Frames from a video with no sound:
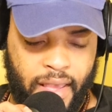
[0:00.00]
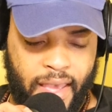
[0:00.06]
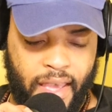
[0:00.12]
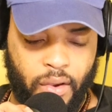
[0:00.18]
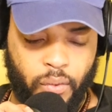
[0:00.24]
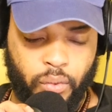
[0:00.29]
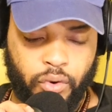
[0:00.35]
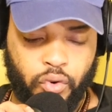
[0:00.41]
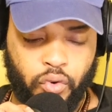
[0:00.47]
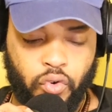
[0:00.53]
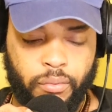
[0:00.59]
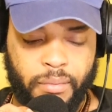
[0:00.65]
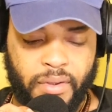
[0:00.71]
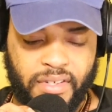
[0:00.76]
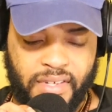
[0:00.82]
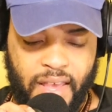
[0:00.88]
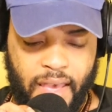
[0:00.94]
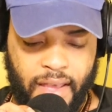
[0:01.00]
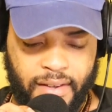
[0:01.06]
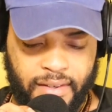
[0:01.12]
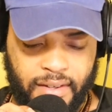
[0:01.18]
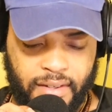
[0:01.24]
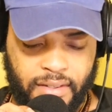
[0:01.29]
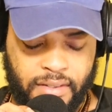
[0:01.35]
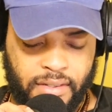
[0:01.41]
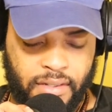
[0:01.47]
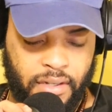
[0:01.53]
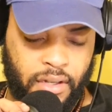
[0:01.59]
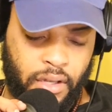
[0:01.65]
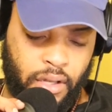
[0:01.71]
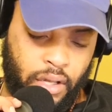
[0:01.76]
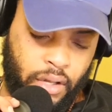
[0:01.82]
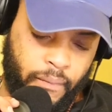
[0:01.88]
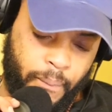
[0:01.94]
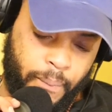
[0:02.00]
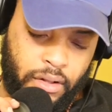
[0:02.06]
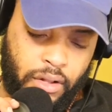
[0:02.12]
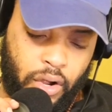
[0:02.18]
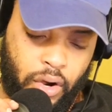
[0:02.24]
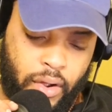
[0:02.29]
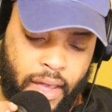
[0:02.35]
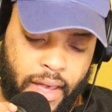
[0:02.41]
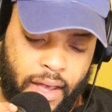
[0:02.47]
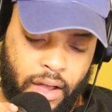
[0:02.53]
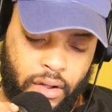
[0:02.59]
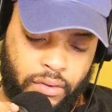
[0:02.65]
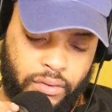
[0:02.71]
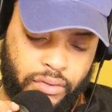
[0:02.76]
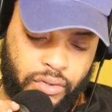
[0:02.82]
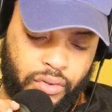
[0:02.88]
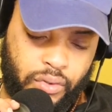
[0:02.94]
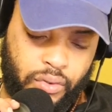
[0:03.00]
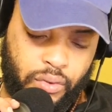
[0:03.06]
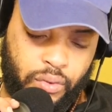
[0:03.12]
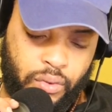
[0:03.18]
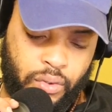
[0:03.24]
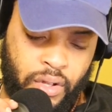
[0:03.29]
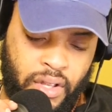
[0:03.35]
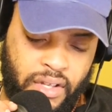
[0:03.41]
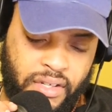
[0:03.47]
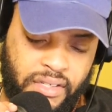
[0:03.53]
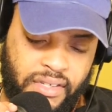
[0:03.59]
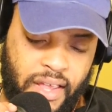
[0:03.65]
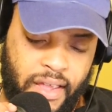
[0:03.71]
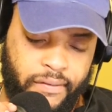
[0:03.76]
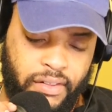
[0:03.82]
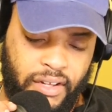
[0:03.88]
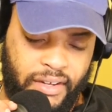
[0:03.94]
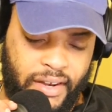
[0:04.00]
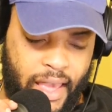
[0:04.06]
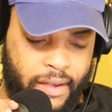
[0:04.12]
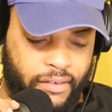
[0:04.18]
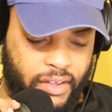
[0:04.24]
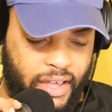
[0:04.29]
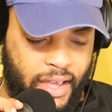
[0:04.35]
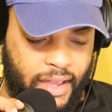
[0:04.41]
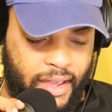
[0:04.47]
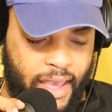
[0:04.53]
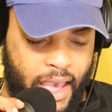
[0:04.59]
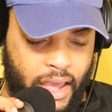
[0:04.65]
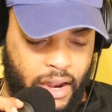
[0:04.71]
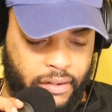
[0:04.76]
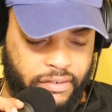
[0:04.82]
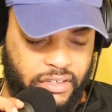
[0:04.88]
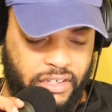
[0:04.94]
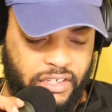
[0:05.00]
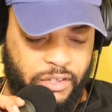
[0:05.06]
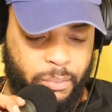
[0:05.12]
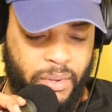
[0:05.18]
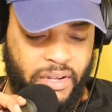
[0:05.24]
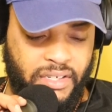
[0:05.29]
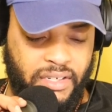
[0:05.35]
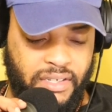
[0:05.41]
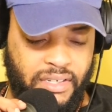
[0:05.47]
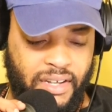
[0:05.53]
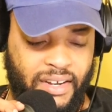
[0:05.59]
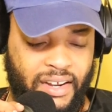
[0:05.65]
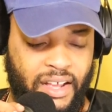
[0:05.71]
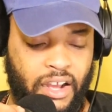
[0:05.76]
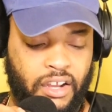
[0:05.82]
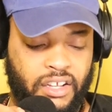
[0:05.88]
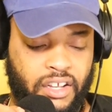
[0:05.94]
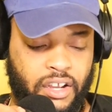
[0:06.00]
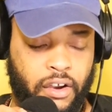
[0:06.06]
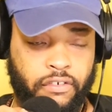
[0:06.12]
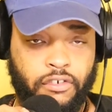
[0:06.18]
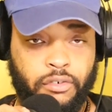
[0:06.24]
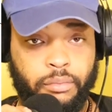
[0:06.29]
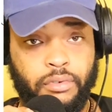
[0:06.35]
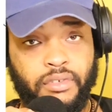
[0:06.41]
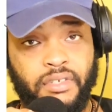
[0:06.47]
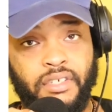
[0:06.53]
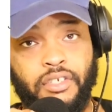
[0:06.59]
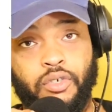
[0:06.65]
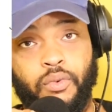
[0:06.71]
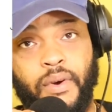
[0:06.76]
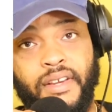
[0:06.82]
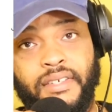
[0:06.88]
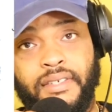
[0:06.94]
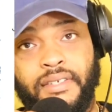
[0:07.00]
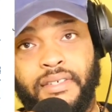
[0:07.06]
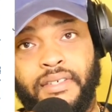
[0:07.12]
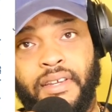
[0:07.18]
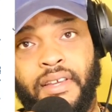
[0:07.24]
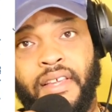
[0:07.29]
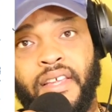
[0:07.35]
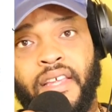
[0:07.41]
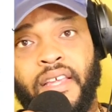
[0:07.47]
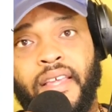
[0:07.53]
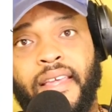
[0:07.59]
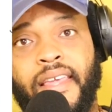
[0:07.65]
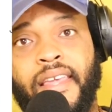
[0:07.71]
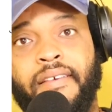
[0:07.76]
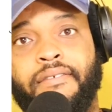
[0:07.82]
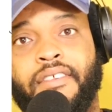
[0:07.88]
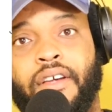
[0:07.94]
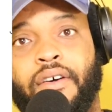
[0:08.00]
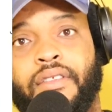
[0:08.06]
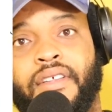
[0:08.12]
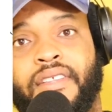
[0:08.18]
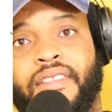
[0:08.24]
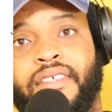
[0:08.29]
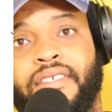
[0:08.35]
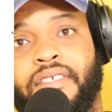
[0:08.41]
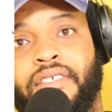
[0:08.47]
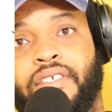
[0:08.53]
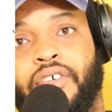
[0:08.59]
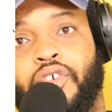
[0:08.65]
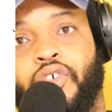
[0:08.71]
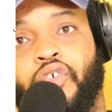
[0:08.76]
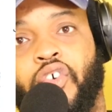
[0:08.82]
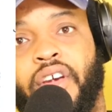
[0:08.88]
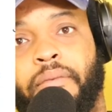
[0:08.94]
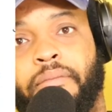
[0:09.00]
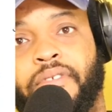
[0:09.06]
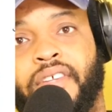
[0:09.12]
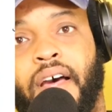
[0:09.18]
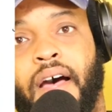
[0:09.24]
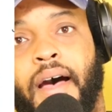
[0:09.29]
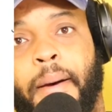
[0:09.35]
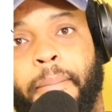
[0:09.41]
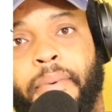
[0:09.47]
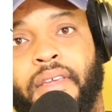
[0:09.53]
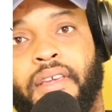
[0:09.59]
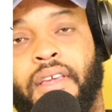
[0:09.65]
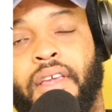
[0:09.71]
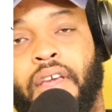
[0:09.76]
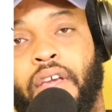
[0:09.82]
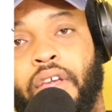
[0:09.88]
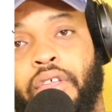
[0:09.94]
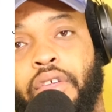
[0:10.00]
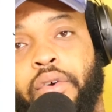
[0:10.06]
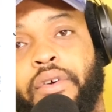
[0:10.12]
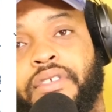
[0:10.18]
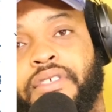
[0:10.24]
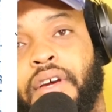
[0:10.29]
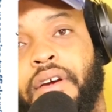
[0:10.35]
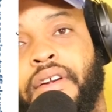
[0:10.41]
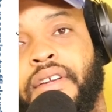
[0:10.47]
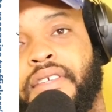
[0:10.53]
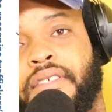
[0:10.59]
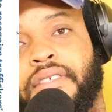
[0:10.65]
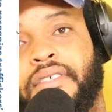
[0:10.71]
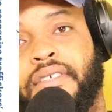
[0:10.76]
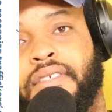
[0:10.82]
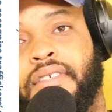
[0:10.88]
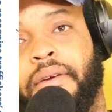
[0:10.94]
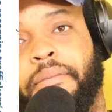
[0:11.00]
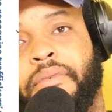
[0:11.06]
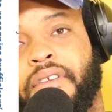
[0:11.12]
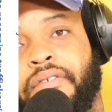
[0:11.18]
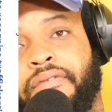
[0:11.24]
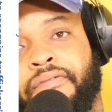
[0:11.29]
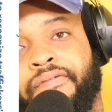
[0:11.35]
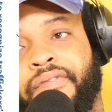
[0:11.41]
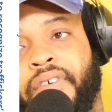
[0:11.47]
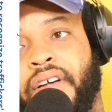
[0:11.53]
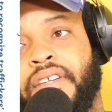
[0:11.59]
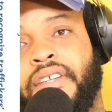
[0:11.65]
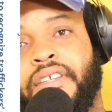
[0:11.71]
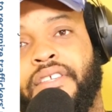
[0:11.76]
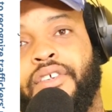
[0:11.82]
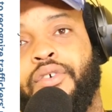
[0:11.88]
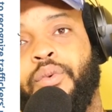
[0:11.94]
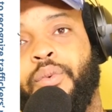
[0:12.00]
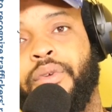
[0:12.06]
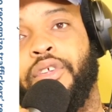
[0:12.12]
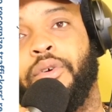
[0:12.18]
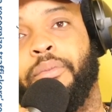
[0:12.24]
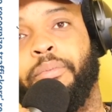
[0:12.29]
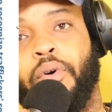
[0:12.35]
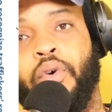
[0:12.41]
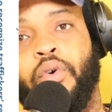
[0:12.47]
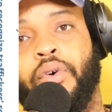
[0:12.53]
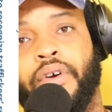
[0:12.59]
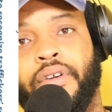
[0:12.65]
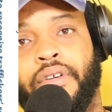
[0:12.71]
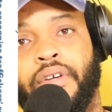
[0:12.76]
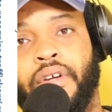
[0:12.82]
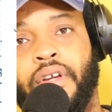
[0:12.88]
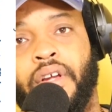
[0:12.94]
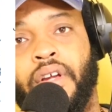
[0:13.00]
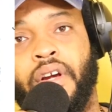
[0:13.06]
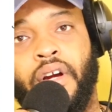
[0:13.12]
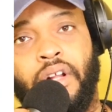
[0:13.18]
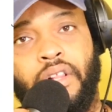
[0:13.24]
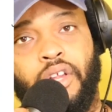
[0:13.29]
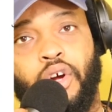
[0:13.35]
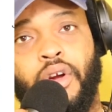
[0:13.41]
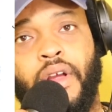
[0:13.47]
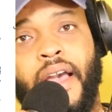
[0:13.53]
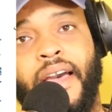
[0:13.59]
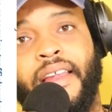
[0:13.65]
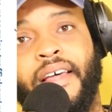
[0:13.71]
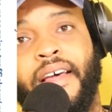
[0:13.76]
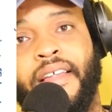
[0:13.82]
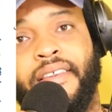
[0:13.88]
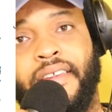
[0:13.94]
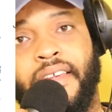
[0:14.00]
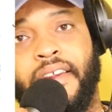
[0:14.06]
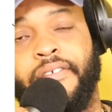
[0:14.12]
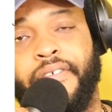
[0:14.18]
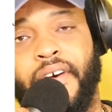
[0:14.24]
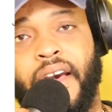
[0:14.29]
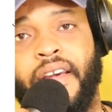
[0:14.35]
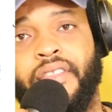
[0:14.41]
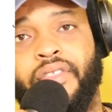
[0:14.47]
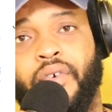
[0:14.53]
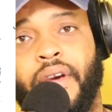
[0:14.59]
and recruitment tactics. Learn how to safely navigate out of suspicious and uncomfortable situations. Even though that this is a grim topic, you can turn this into something fun to do when you're bored. Learn how to identify a